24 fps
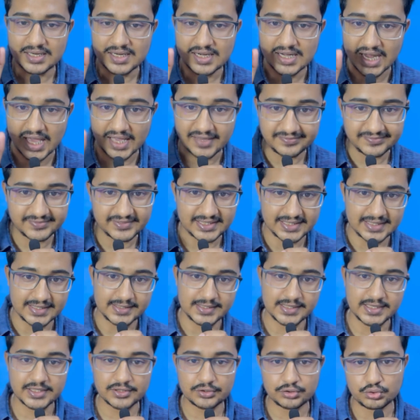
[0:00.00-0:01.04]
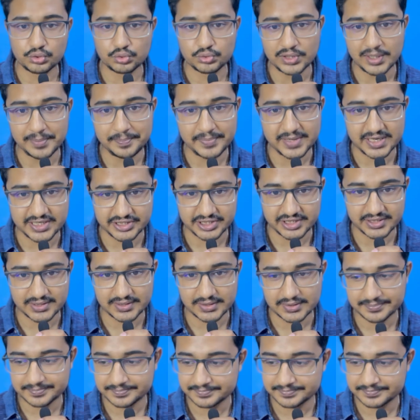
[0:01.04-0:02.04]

life threatening to the patient